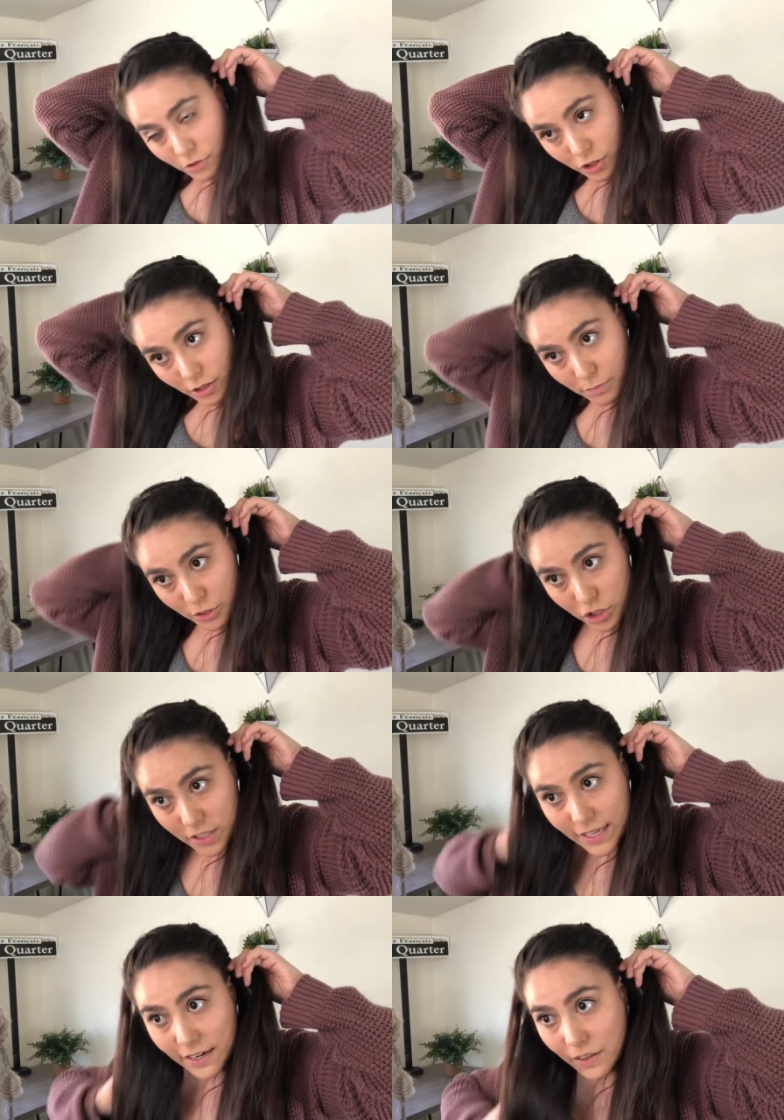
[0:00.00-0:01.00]
Gonna push
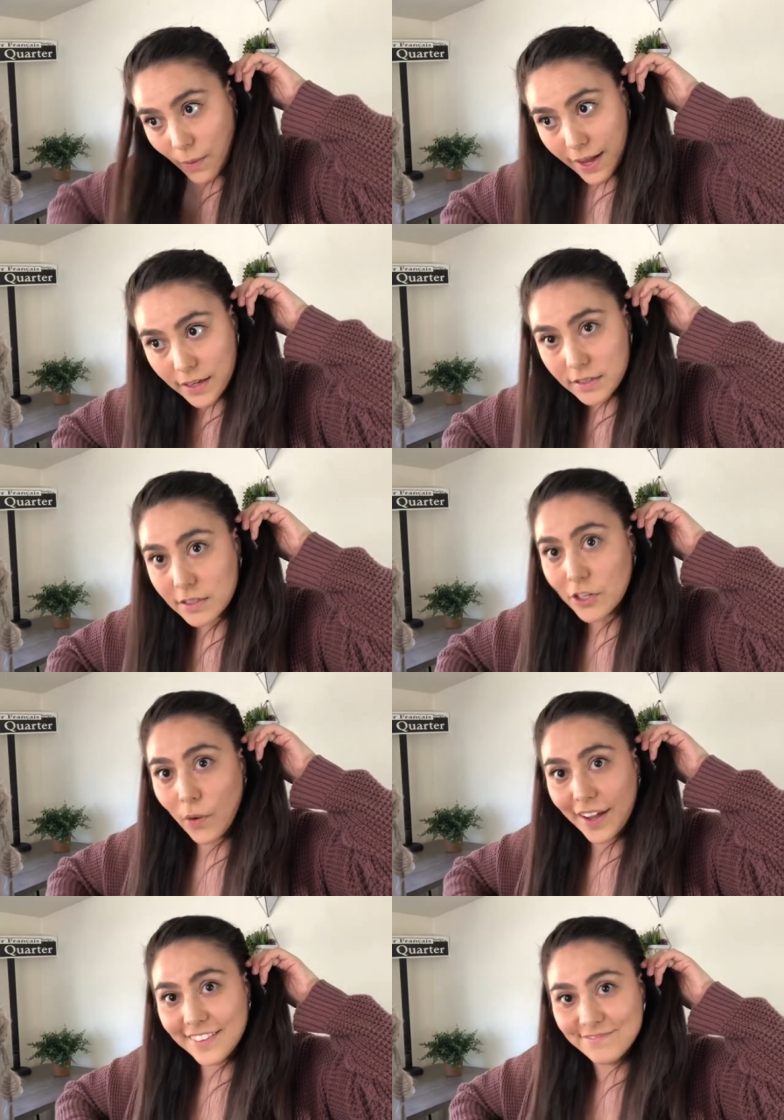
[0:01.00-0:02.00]
this out of the way because it's
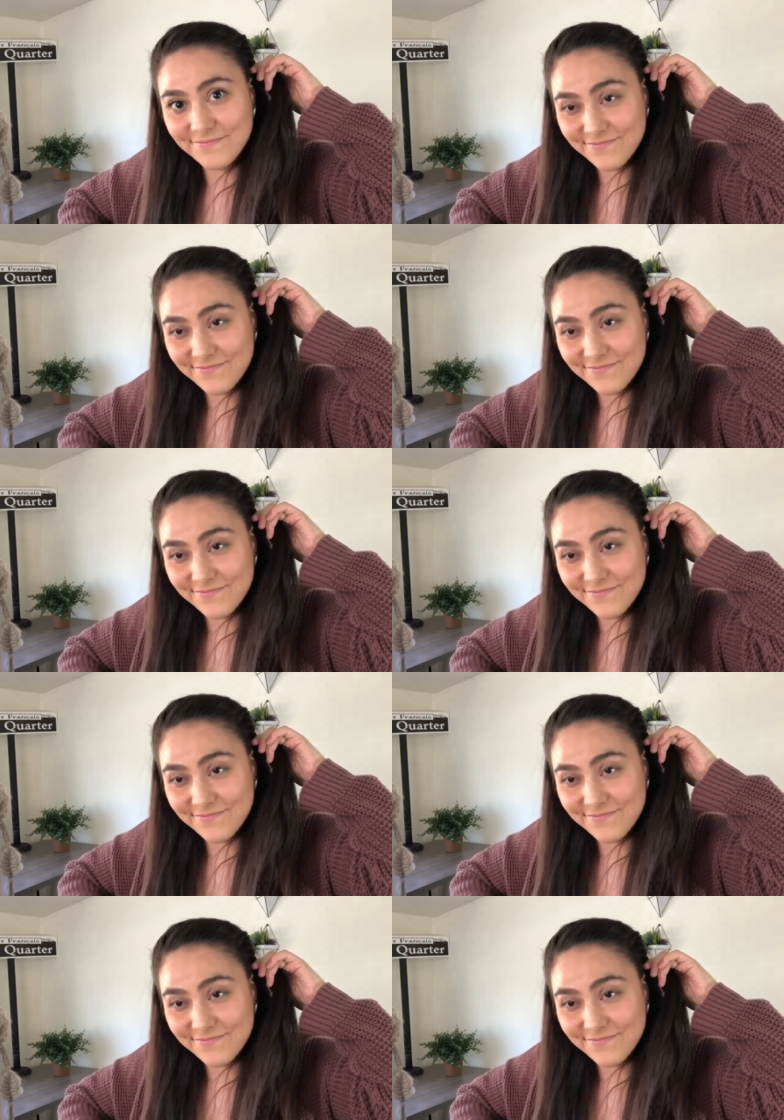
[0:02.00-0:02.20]
annoying.